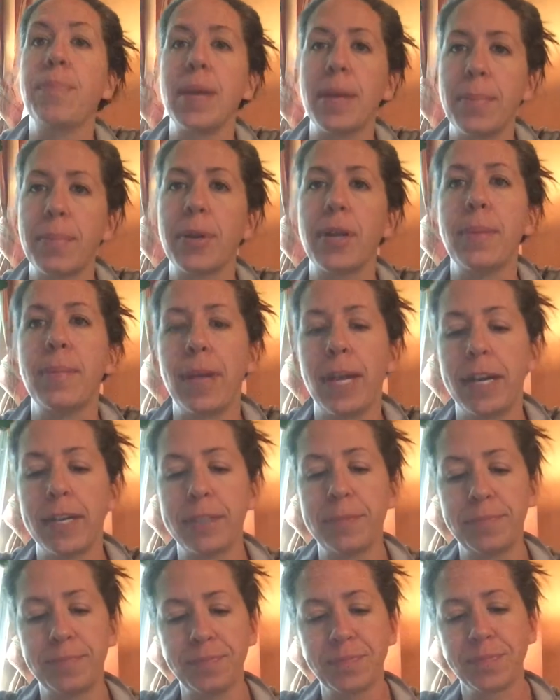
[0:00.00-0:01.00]
be
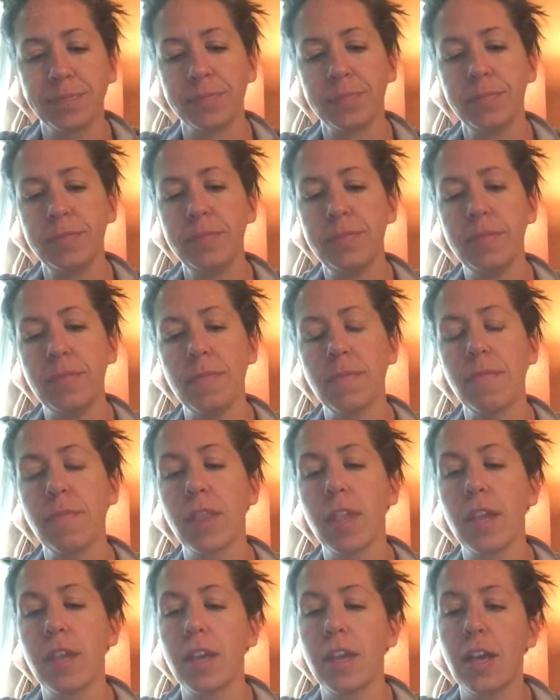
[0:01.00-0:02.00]
prepared.
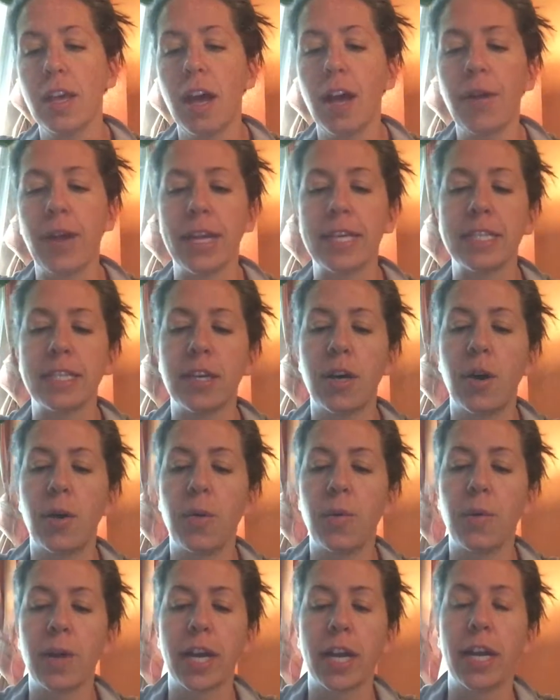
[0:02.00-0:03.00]
Okay,
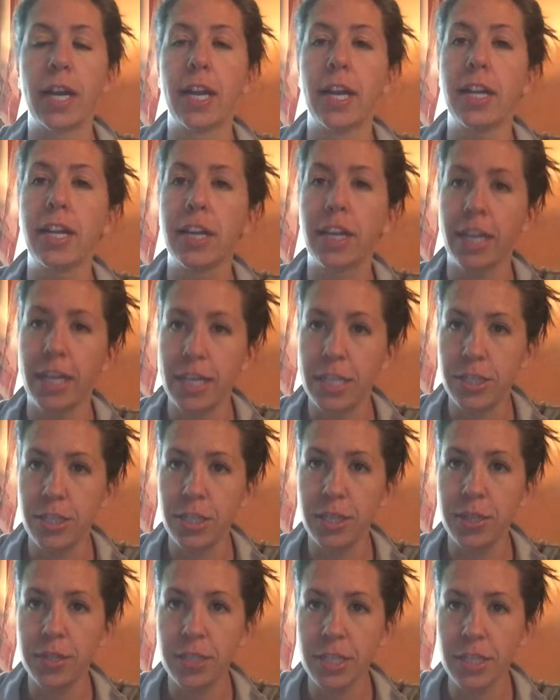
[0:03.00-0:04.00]
so you're gonna
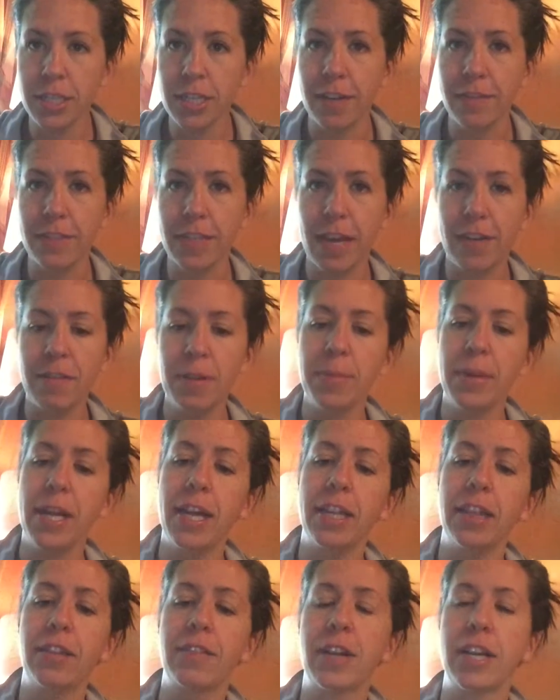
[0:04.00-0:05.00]
introduce yourself to everybody
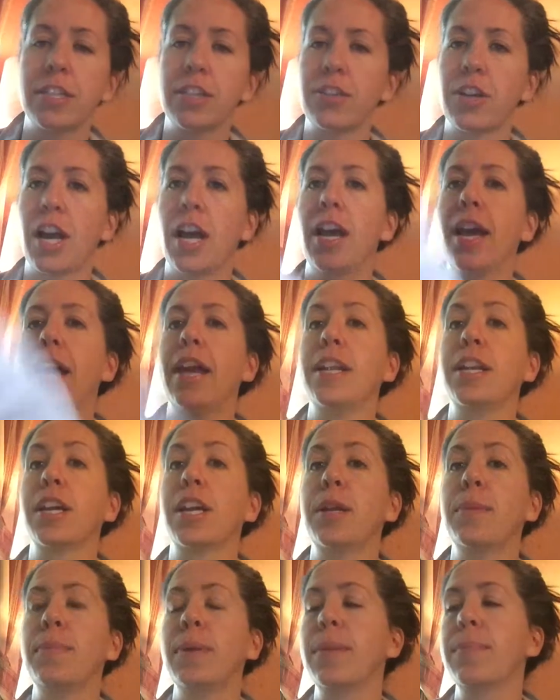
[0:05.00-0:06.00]
at the restaurant and you're
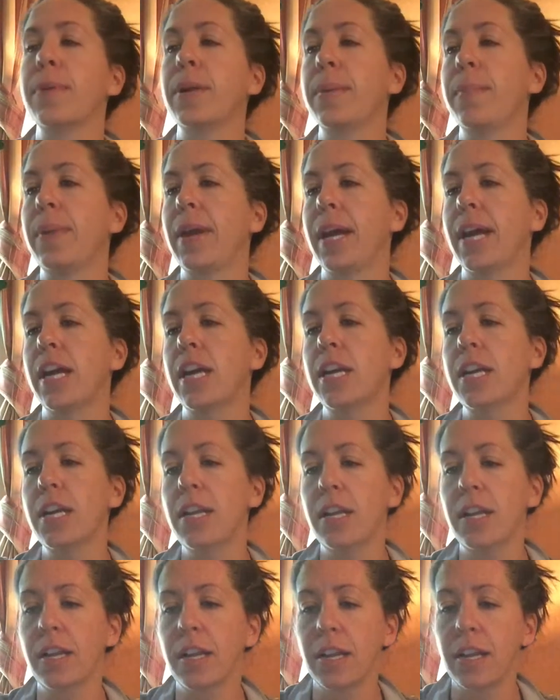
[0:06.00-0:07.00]
gonna be prepared.
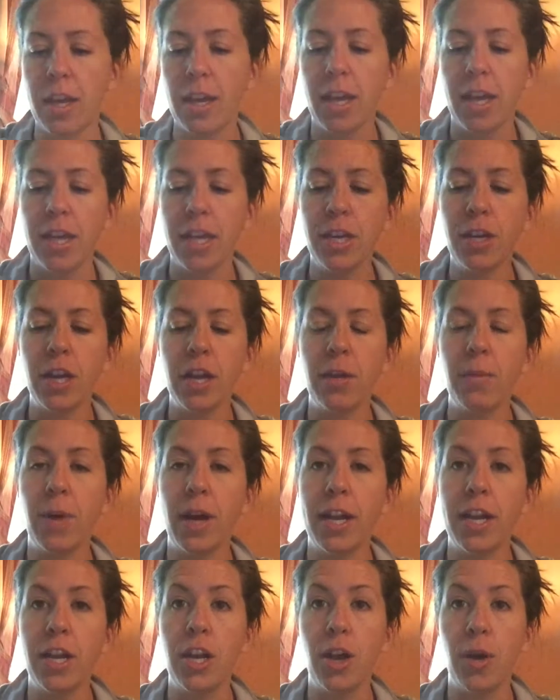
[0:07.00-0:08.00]
You're gonna
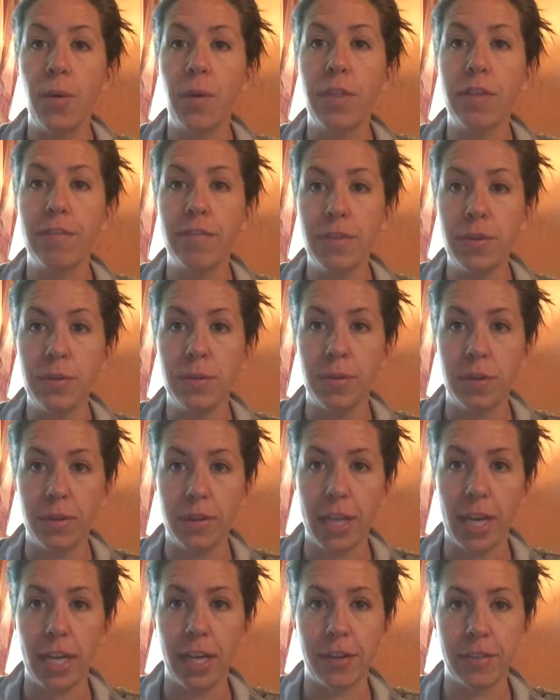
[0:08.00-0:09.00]
wanna know the food
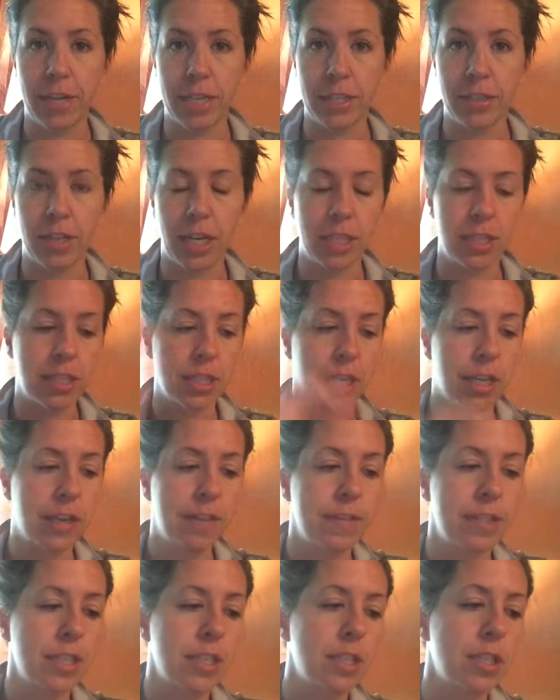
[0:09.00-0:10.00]
that your restaurant
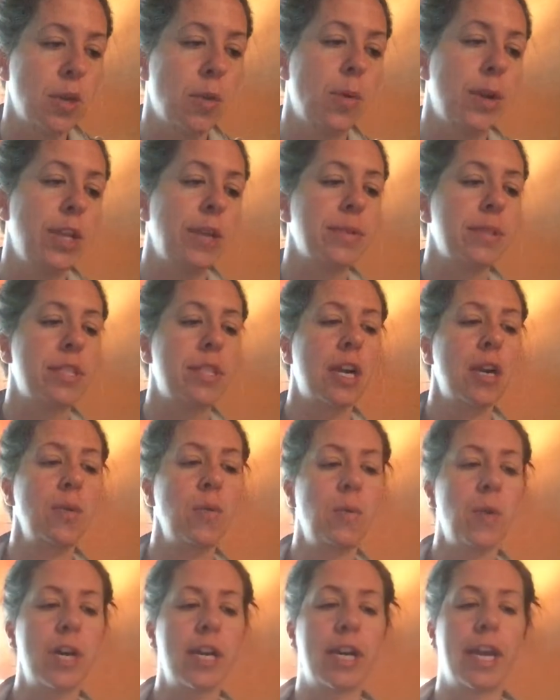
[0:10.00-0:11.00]
serves. So when you
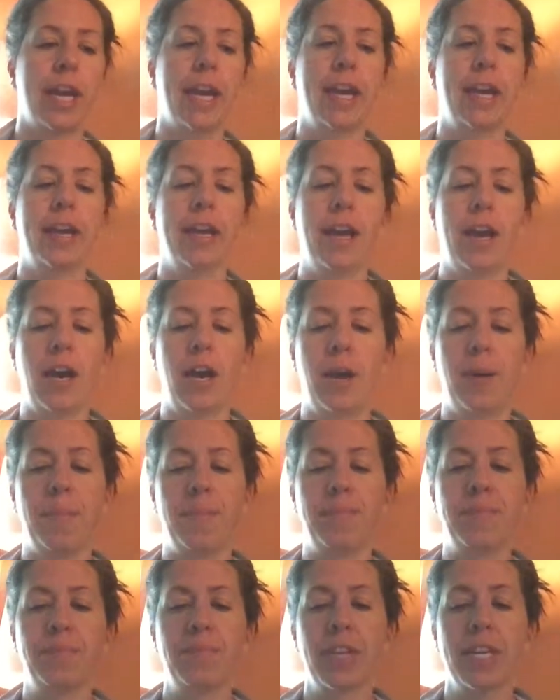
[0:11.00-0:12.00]
start working,
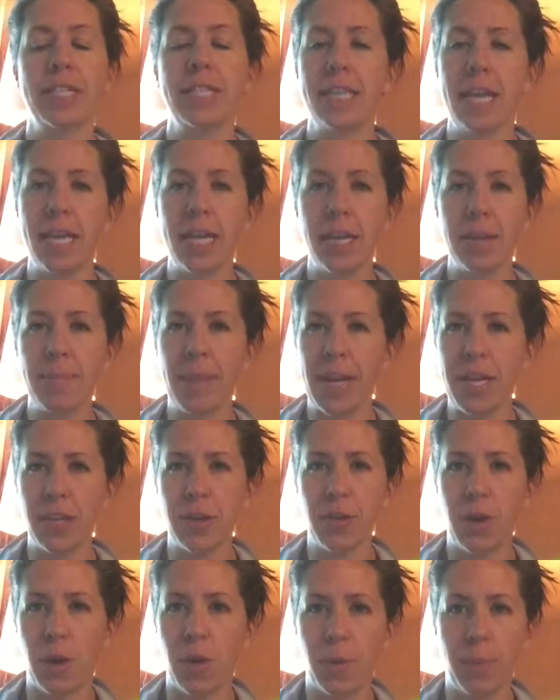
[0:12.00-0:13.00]
take your
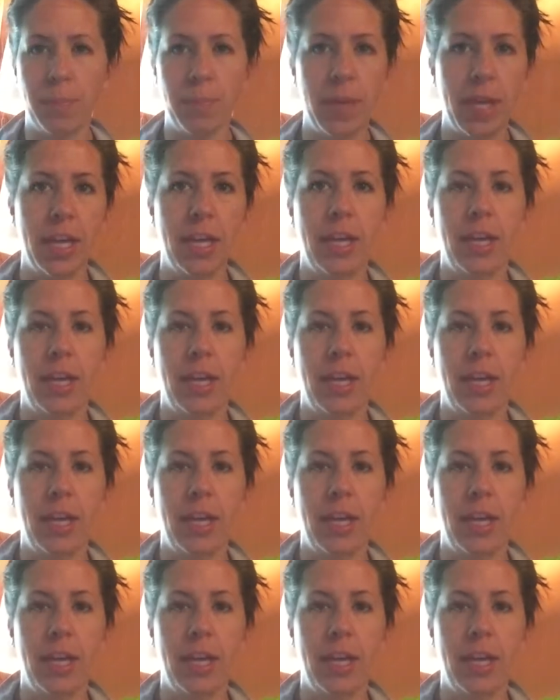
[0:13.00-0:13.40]
menu home,